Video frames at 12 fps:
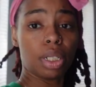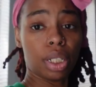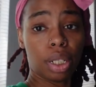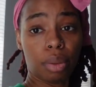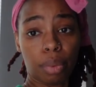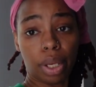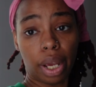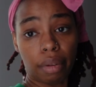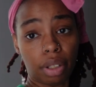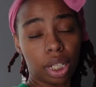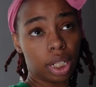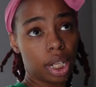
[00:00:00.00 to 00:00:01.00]
done with
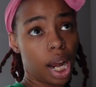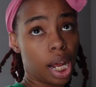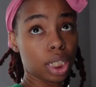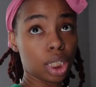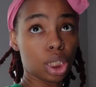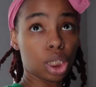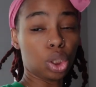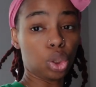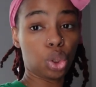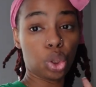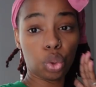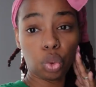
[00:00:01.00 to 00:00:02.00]
everything that I need to
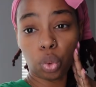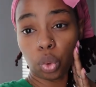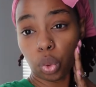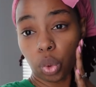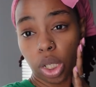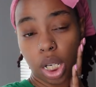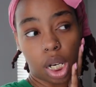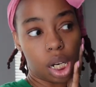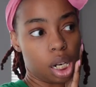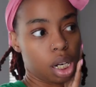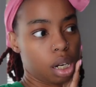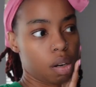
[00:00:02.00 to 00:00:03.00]
do.
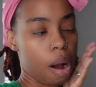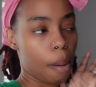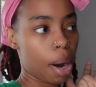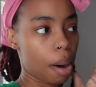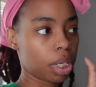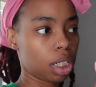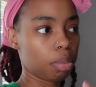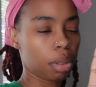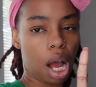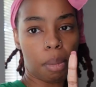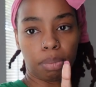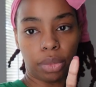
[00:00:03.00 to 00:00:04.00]
Uh, I'm probably gonna,
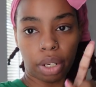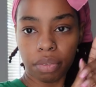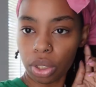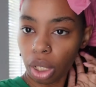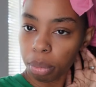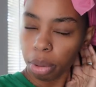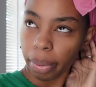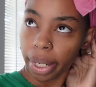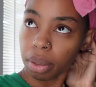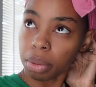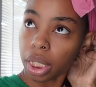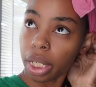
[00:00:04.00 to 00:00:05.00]
I'm definitely gonna pick back
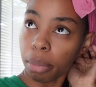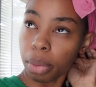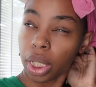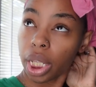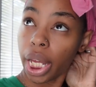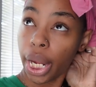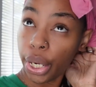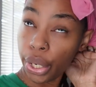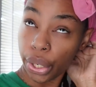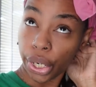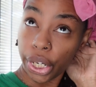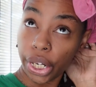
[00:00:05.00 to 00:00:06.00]
up the camera
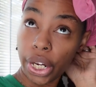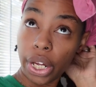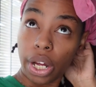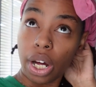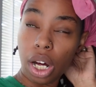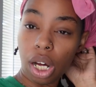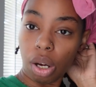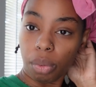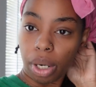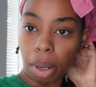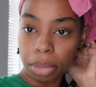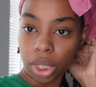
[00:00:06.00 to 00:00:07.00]
later uh,
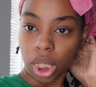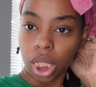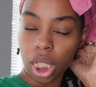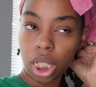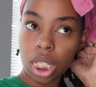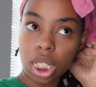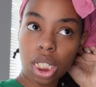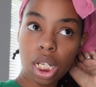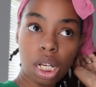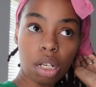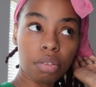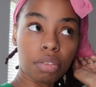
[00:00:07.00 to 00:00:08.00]
when I'm cooking and
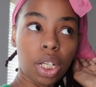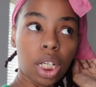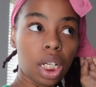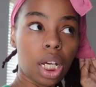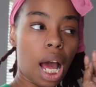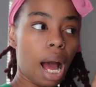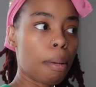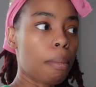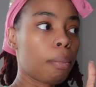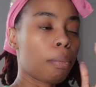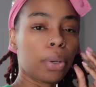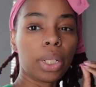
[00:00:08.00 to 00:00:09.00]
stuff. And
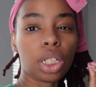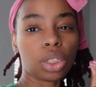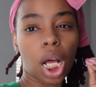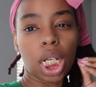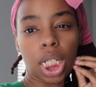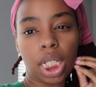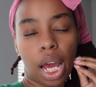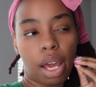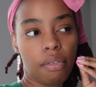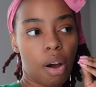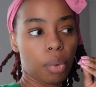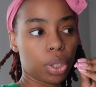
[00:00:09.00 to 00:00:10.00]
I'm really trying to decide
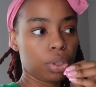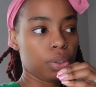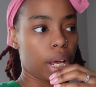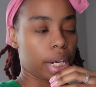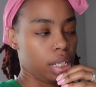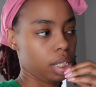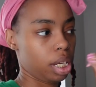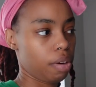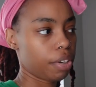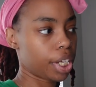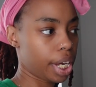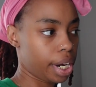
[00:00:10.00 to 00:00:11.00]
if I want to do like a
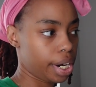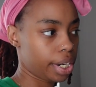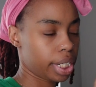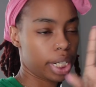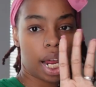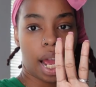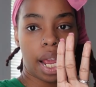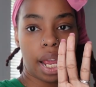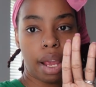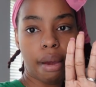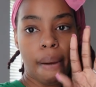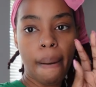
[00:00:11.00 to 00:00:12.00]
self-care
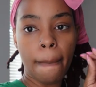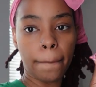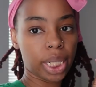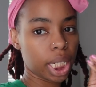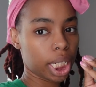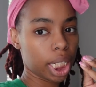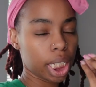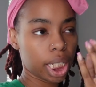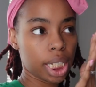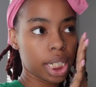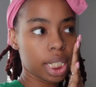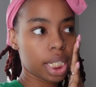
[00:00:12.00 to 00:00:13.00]
tonight. But the thing
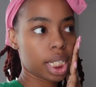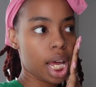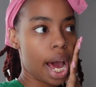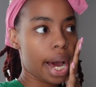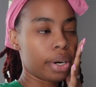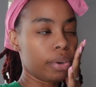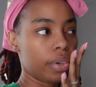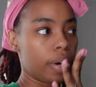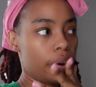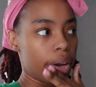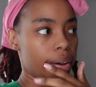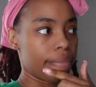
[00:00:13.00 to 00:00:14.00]
is, I don't
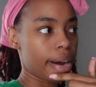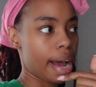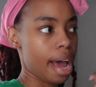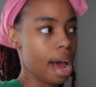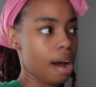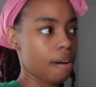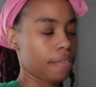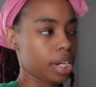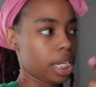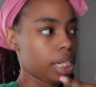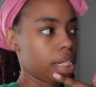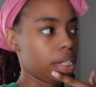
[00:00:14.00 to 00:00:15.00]
know if I have
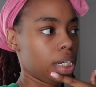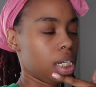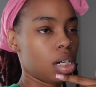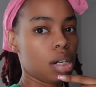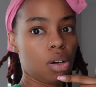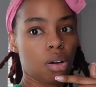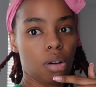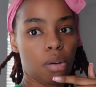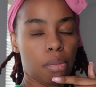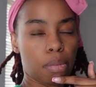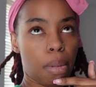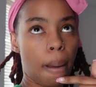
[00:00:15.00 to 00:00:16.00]
any.
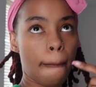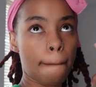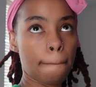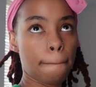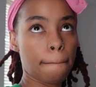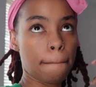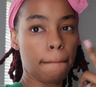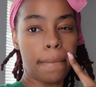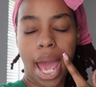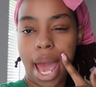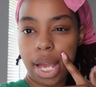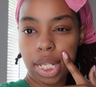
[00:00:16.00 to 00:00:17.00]
Um,
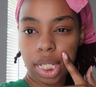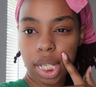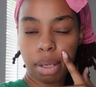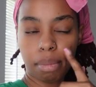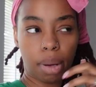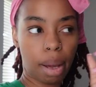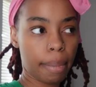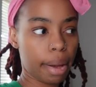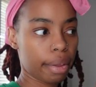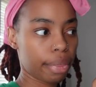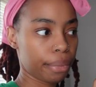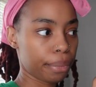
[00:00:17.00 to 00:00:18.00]
mask in my
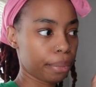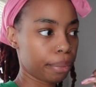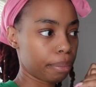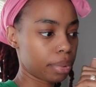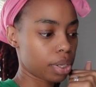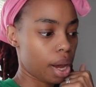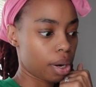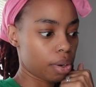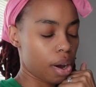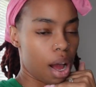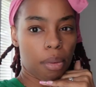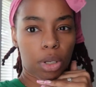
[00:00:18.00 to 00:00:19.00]
bathroom, so I don't
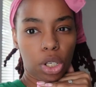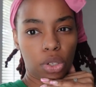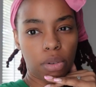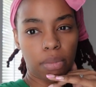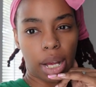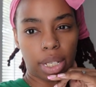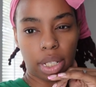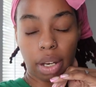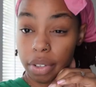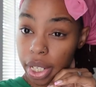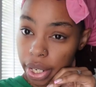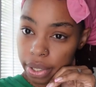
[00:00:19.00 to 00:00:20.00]
know how I'm gonna do my
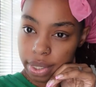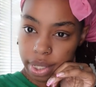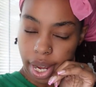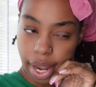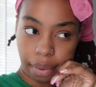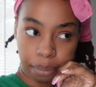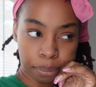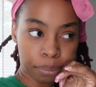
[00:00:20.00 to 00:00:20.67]
self-care tonight,